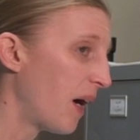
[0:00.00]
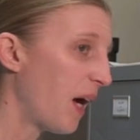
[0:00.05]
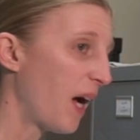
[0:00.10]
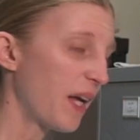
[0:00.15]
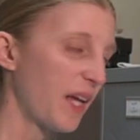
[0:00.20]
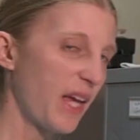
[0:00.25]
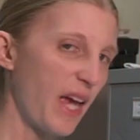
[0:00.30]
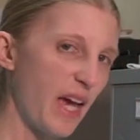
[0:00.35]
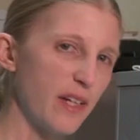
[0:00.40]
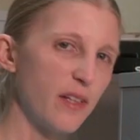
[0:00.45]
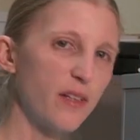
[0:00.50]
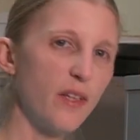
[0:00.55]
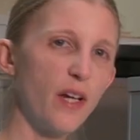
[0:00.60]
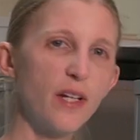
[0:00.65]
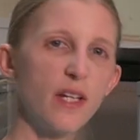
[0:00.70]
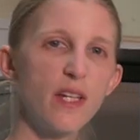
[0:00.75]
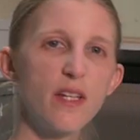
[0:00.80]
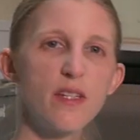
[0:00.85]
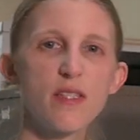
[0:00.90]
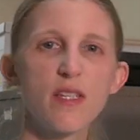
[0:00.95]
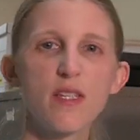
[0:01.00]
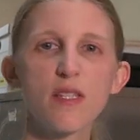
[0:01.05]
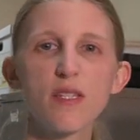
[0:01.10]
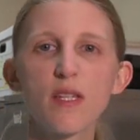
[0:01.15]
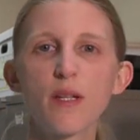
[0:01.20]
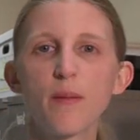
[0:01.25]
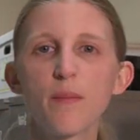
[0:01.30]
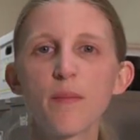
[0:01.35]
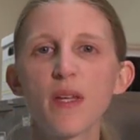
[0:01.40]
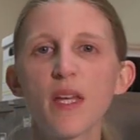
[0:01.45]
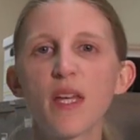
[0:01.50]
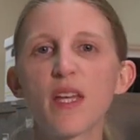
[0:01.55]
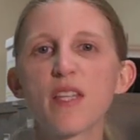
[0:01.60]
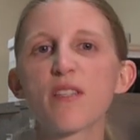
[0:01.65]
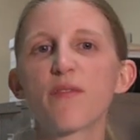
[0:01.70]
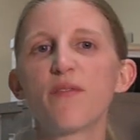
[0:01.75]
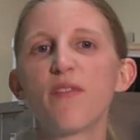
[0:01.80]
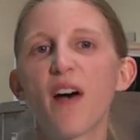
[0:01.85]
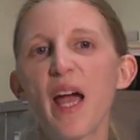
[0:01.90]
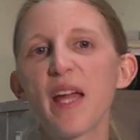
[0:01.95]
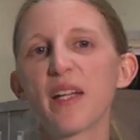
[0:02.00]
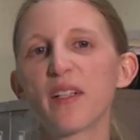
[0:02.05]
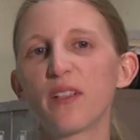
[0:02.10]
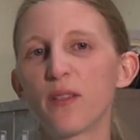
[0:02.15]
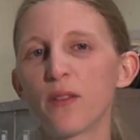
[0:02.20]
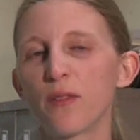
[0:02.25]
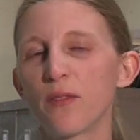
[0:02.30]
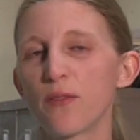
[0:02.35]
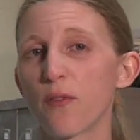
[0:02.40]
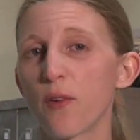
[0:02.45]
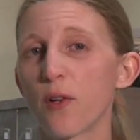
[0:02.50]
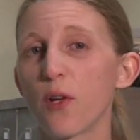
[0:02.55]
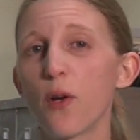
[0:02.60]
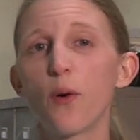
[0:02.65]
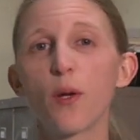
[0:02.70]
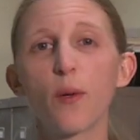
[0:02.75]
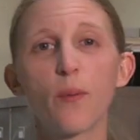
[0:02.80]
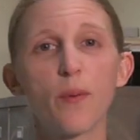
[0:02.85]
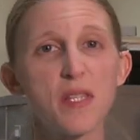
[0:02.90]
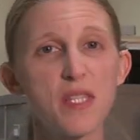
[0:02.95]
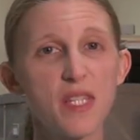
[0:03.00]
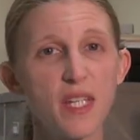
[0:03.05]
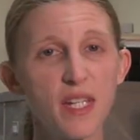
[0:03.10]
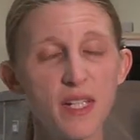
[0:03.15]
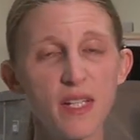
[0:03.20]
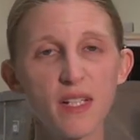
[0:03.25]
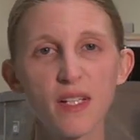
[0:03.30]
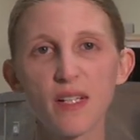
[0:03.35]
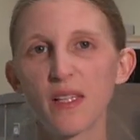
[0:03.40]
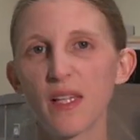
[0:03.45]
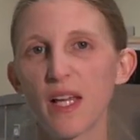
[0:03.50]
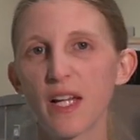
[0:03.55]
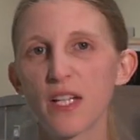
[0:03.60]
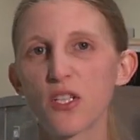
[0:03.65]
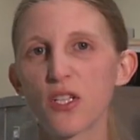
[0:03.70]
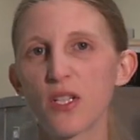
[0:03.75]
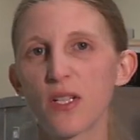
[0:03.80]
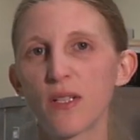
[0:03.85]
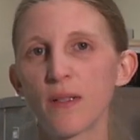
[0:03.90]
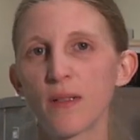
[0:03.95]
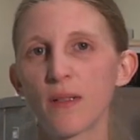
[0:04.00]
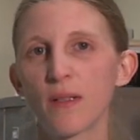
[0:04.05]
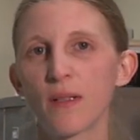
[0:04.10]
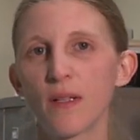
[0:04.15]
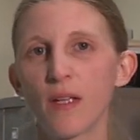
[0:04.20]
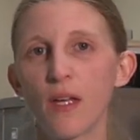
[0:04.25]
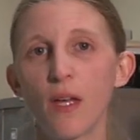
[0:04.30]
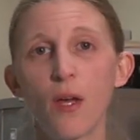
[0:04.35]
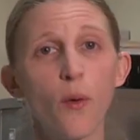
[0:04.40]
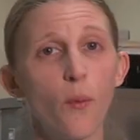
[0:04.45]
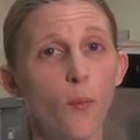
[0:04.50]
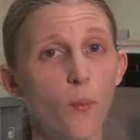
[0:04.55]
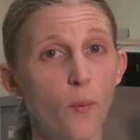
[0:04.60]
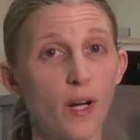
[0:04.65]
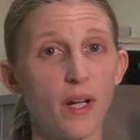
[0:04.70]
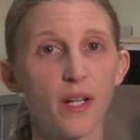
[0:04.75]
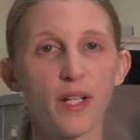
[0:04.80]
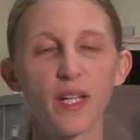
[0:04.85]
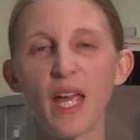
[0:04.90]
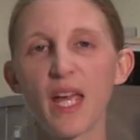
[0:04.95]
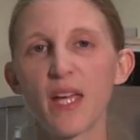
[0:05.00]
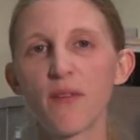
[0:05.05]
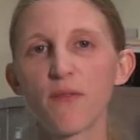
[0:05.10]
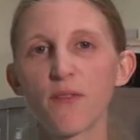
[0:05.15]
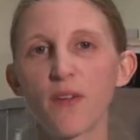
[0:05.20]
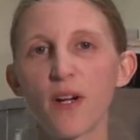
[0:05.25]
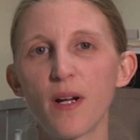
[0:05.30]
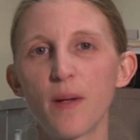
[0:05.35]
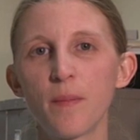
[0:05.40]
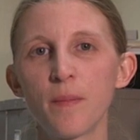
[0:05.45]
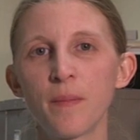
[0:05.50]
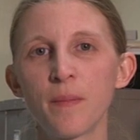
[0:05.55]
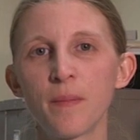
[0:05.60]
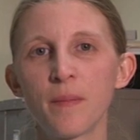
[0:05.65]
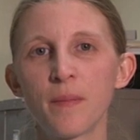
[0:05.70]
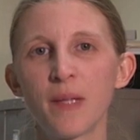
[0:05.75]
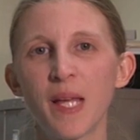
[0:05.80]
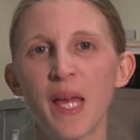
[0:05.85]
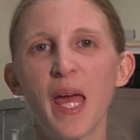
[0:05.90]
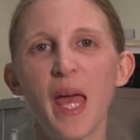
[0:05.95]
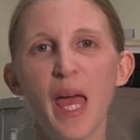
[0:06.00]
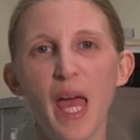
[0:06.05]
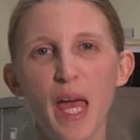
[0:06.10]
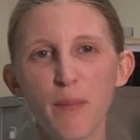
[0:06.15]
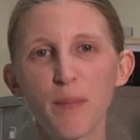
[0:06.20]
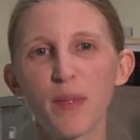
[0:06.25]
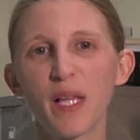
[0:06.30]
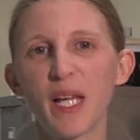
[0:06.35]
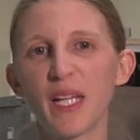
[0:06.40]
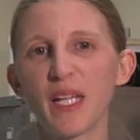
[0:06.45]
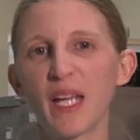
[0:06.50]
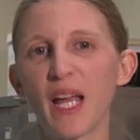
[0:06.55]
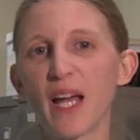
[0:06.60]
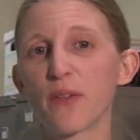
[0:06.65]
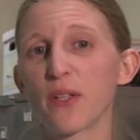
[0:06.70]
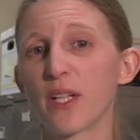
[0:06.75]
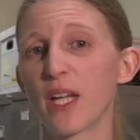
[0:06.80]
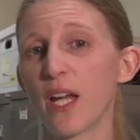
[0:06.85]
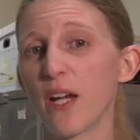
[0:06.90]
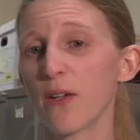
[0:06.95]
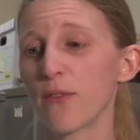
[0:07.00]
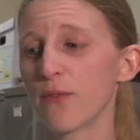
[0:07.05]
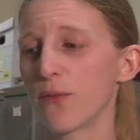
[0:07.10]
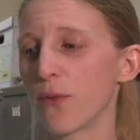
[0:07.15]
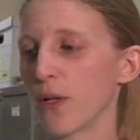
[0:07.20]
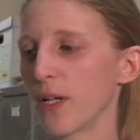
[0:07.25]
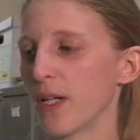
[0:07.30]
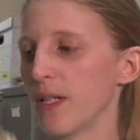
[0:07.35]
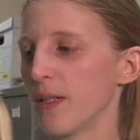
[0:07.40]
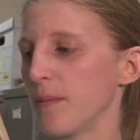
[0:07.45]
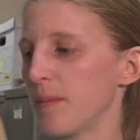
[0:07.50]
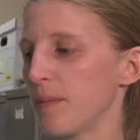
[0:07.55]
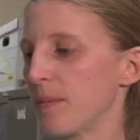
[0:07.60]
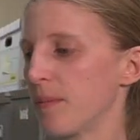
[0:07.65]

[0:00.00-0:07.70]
A cataloging system is vital for knowing what's in a collection, where it came from, and planning how to care for it.